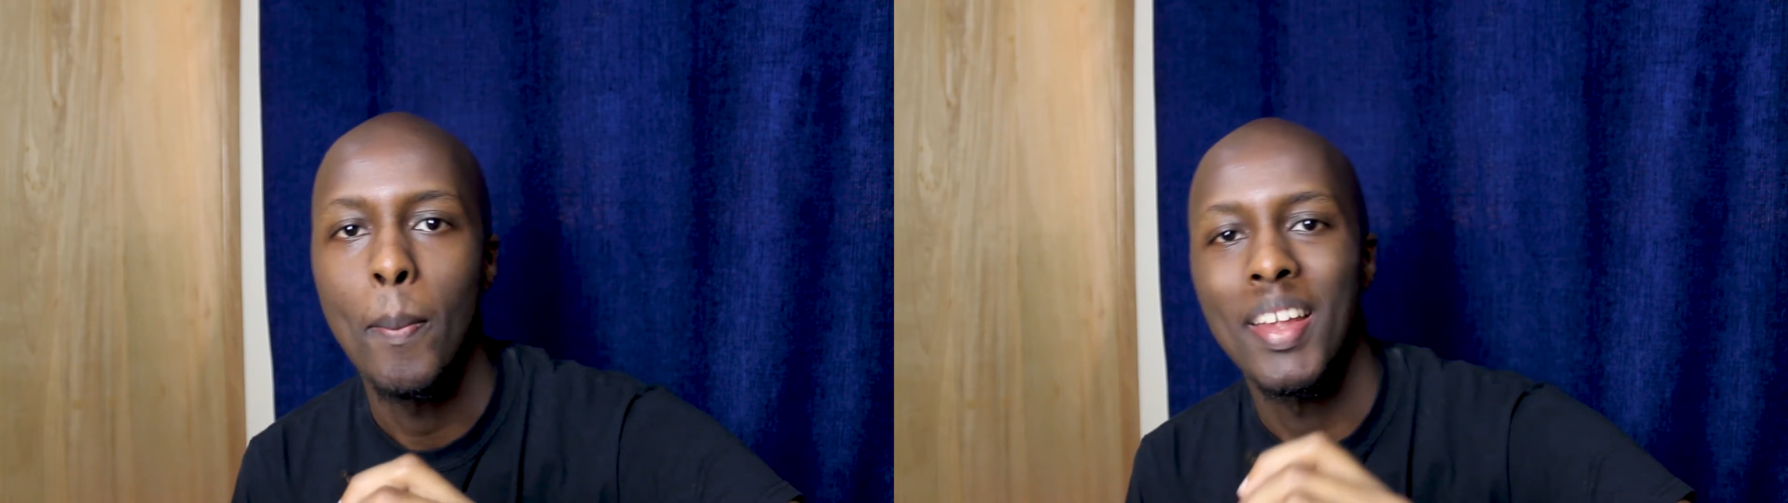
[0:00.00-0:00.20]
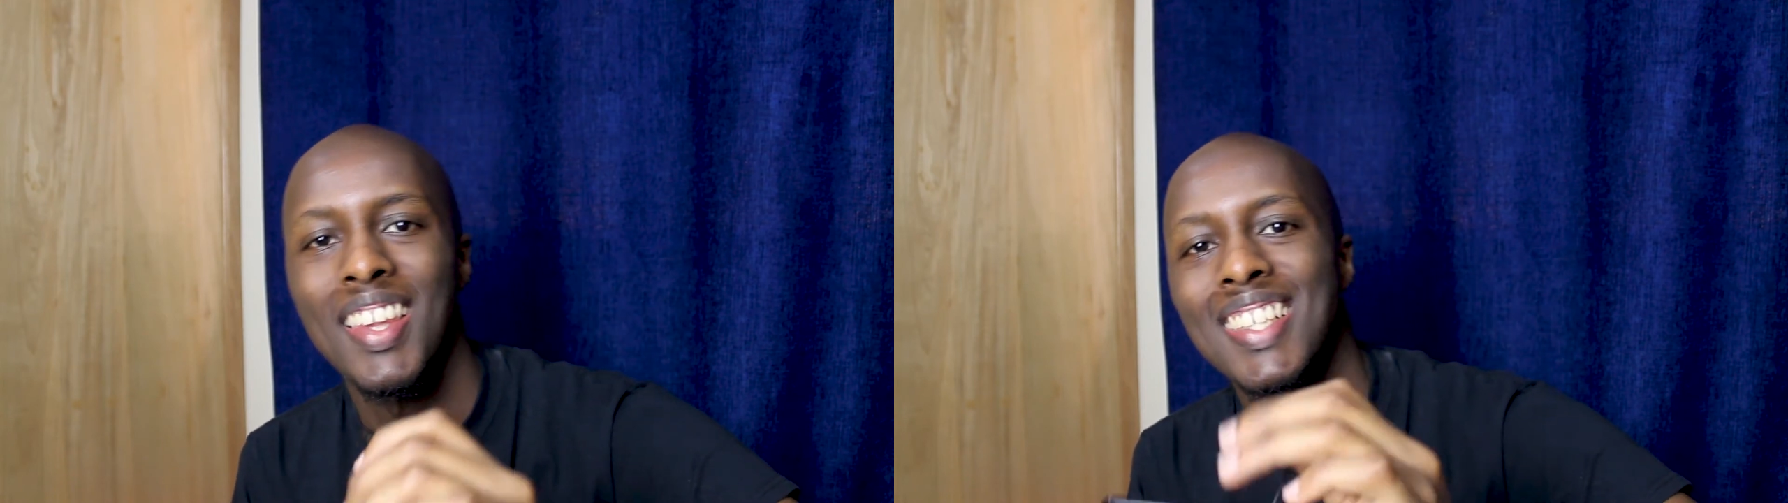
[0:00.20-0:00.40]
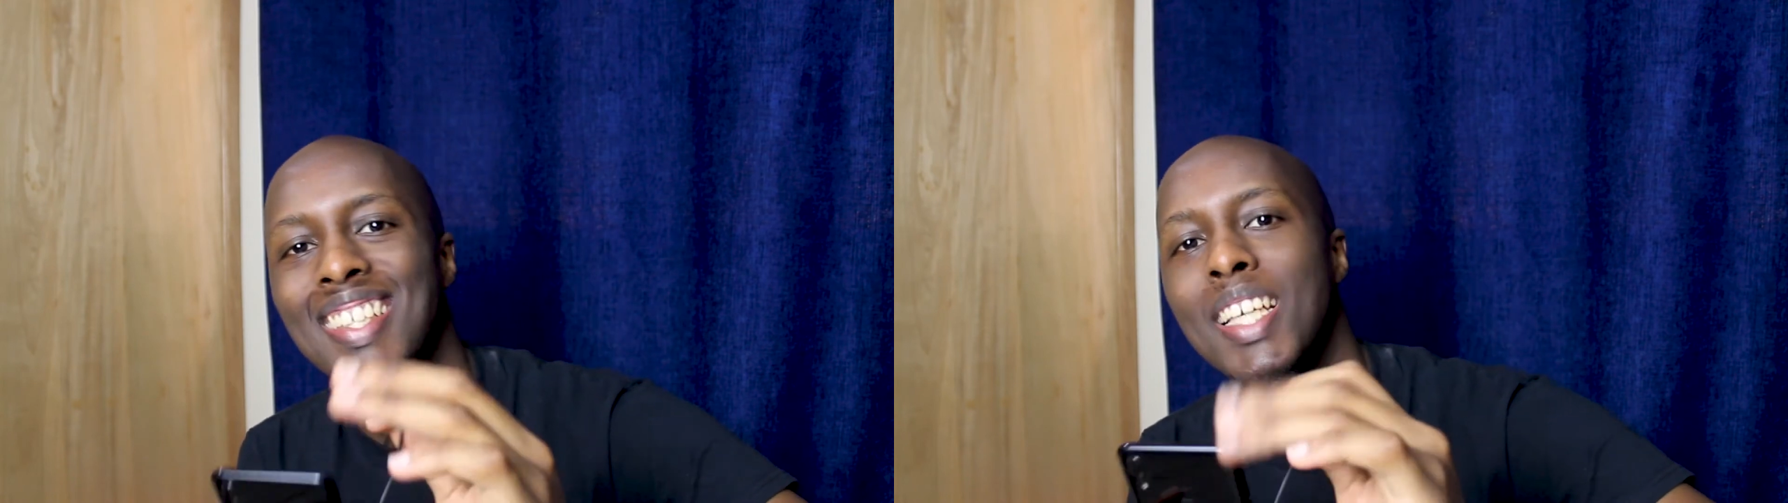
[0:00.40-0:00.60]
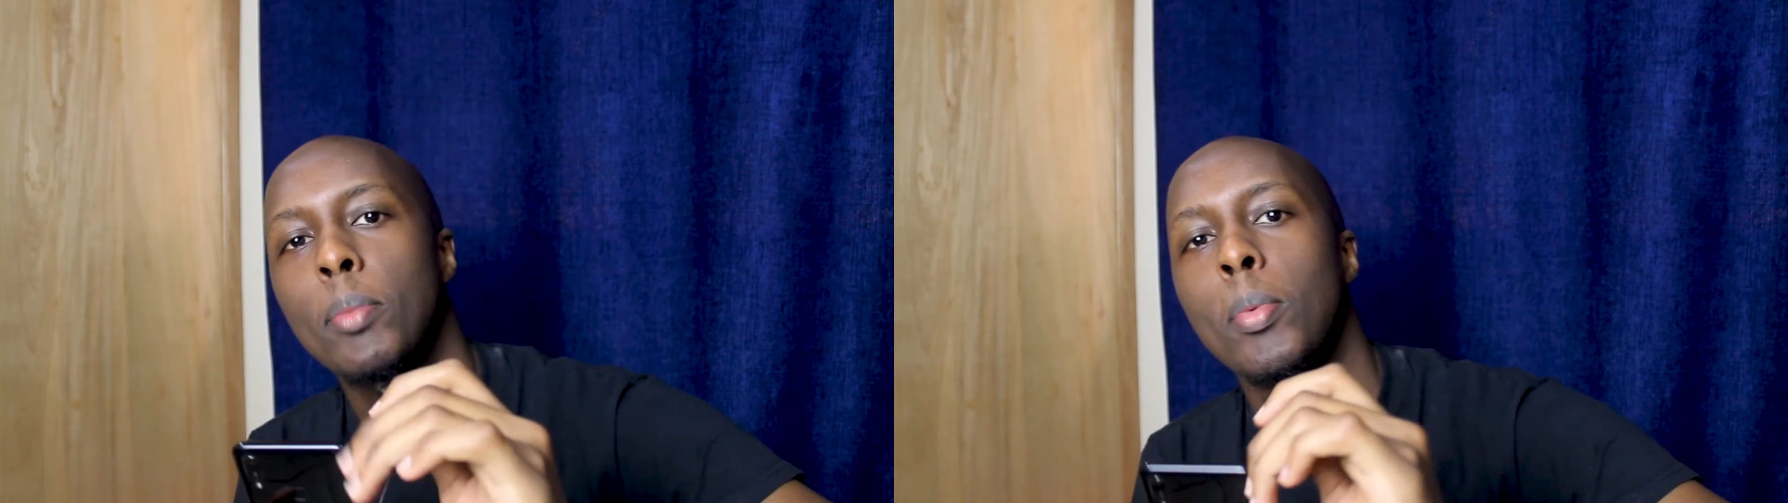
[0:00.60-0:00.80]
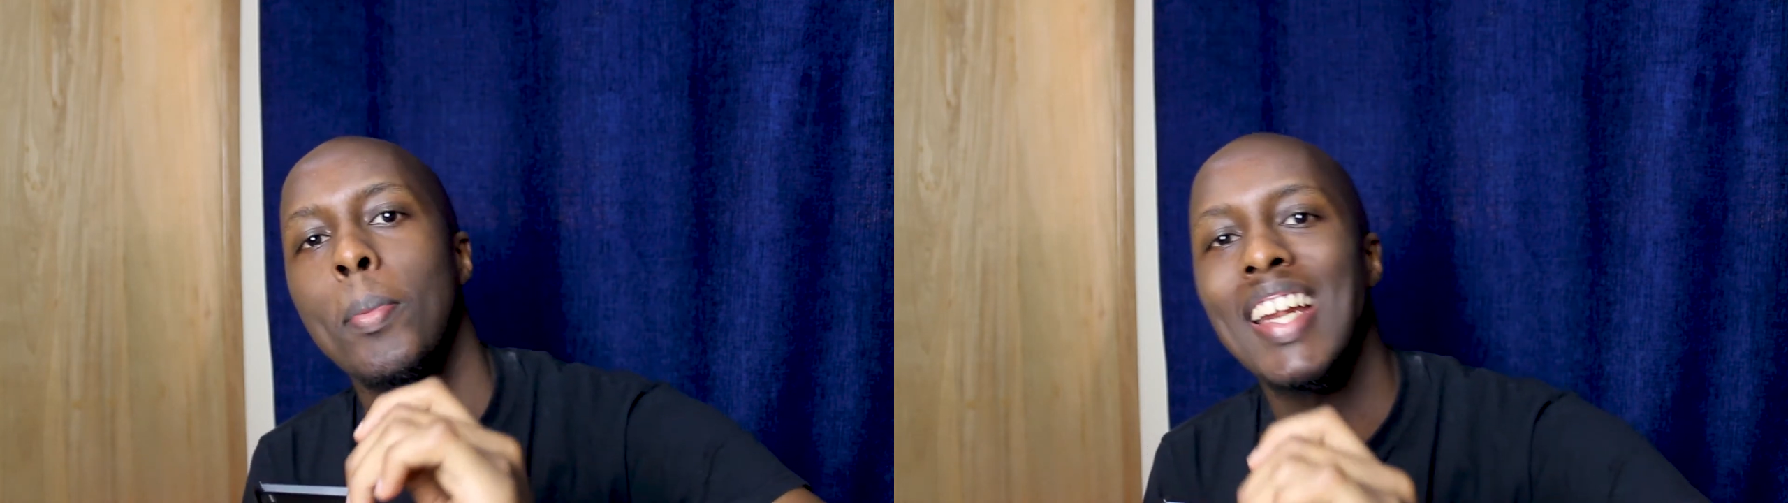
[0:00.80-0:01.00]
but there's a
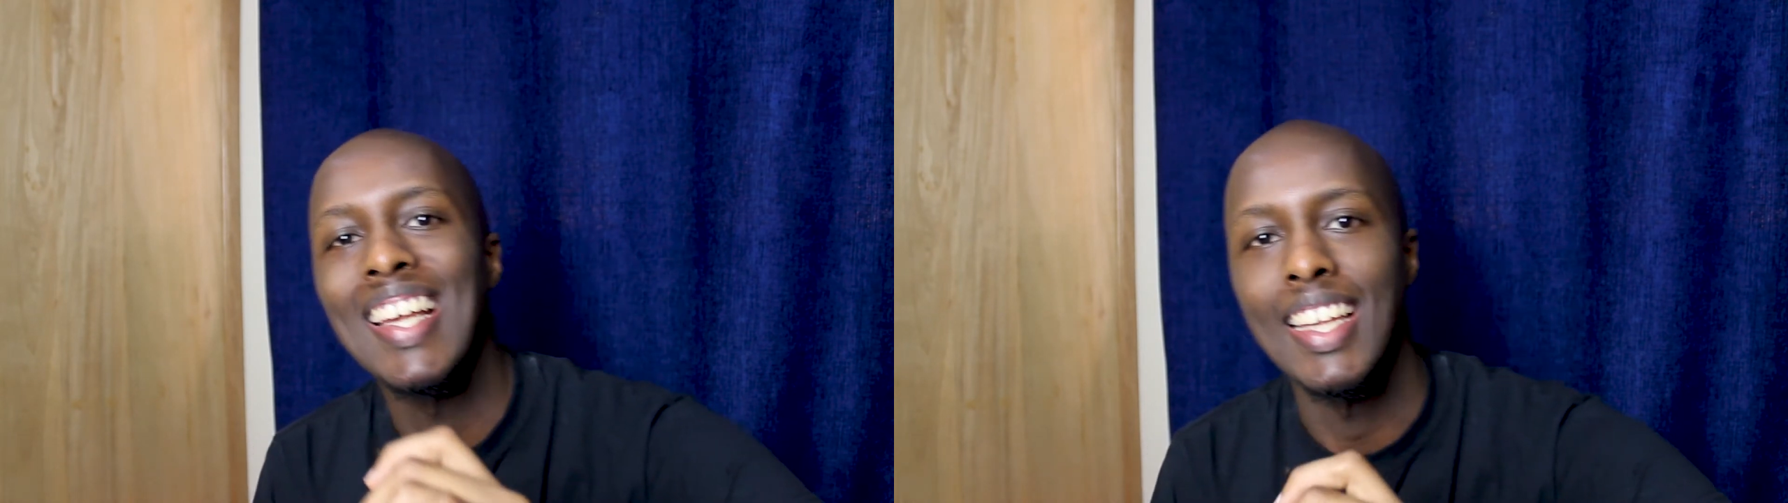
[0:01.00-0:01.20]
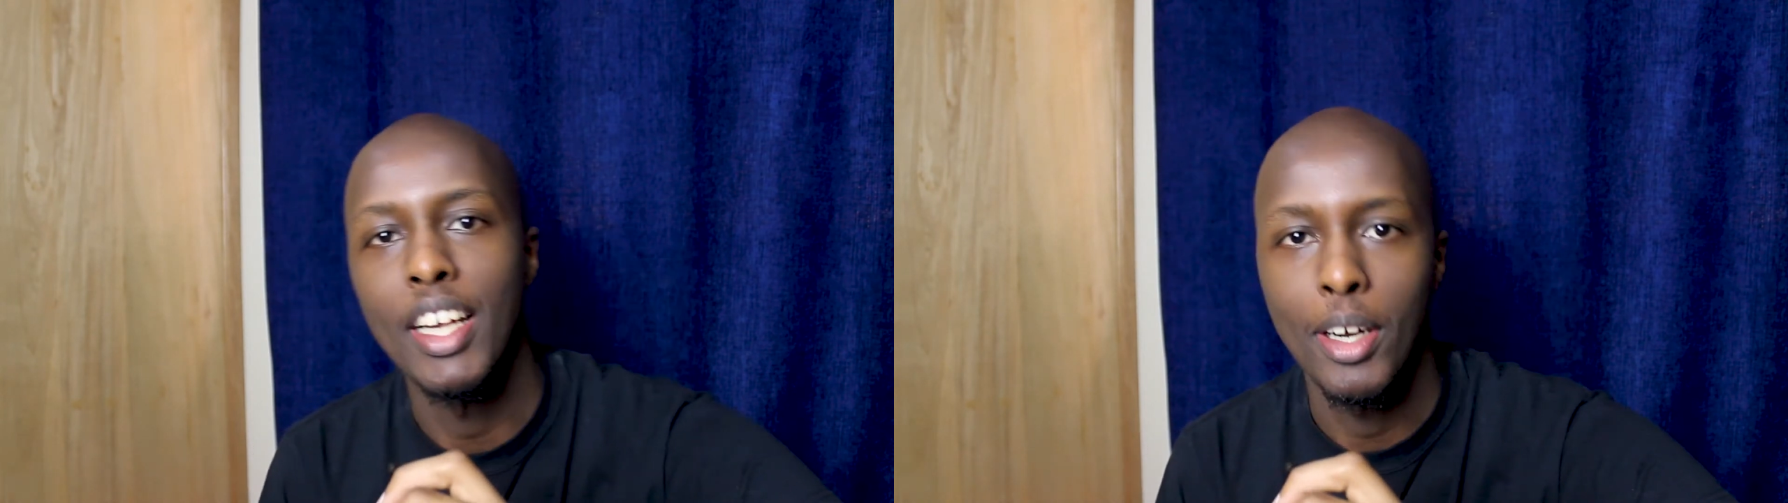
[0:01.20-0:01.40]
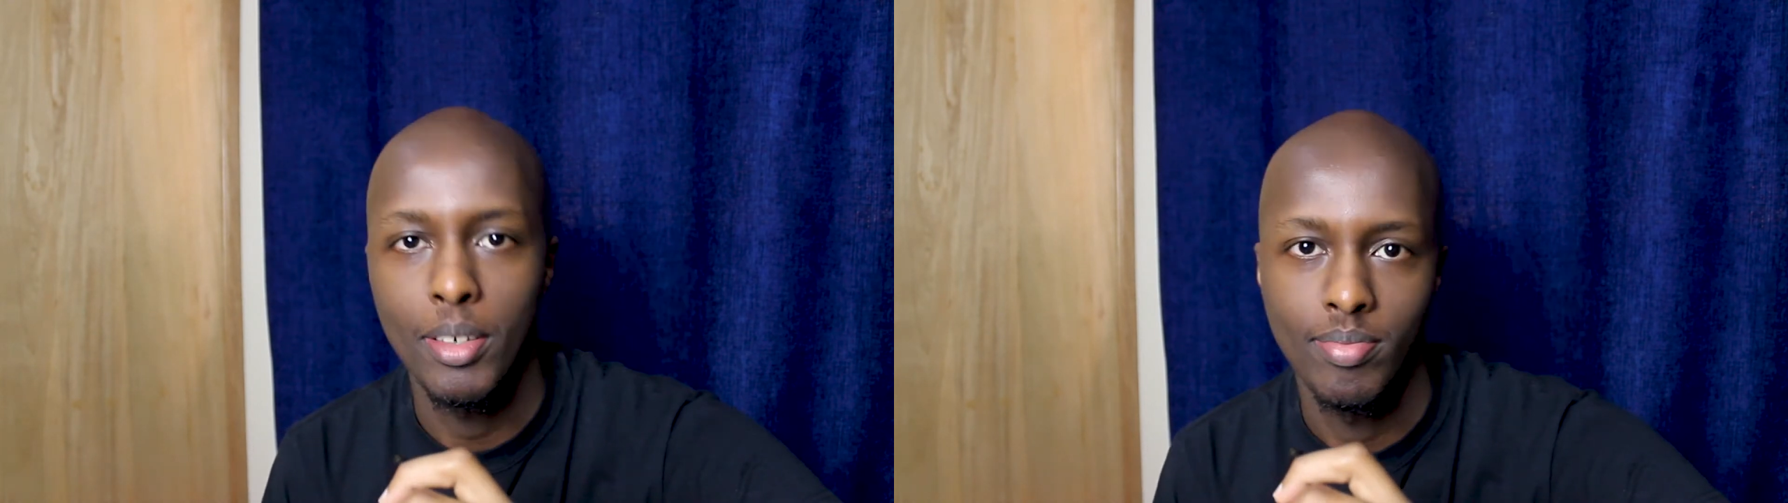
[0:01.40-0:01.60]
deeper meaning there.